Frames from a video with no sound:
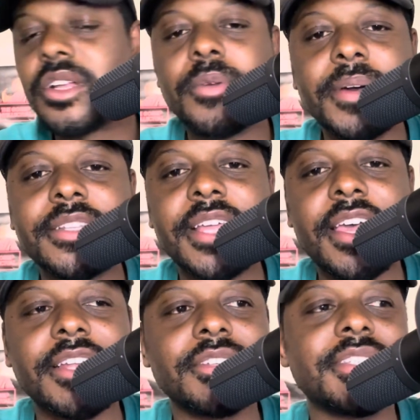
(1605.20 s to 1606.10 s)
but they
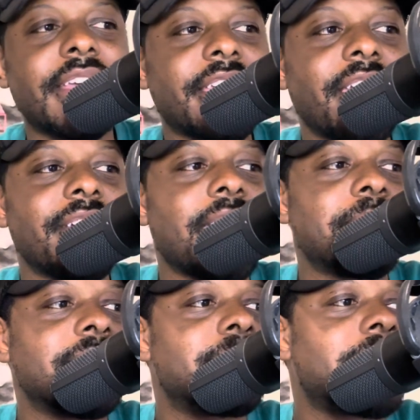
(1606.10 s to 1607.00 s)
understand Carrie. I
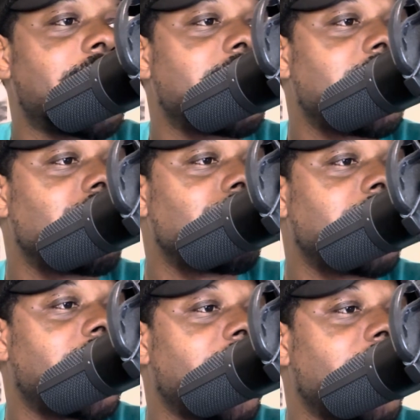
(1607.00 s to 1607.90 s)
mean, the man hit her with
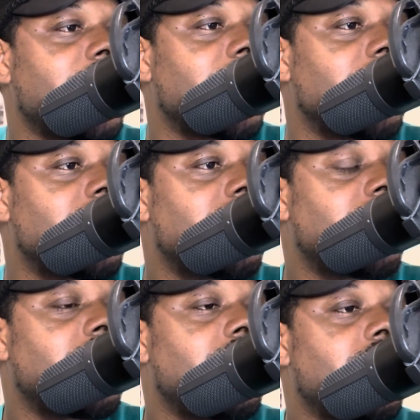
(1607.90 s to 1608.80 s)
a hanger,
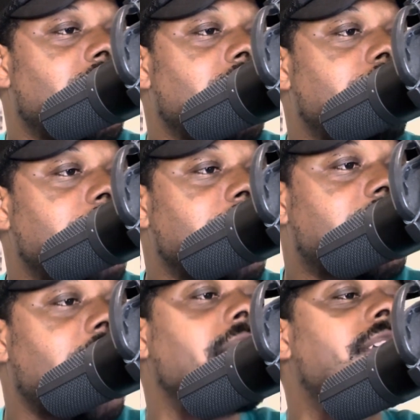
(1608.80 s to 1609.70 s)
but
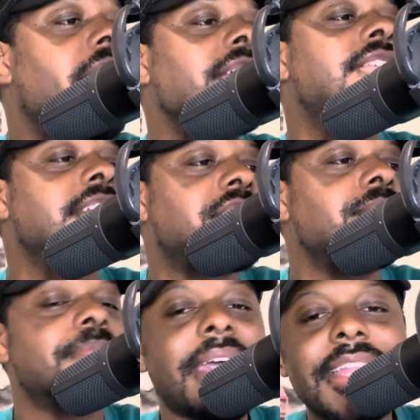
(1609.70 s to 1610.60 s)
Carrie said she
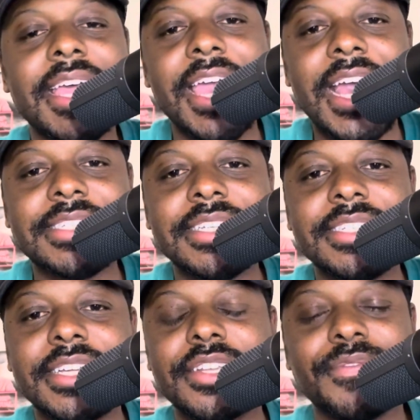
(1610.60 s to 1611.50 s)
was mad that Cassie
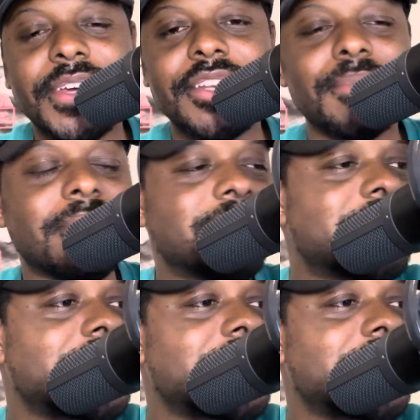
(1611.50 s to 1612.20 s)
didn't defend her. But it was just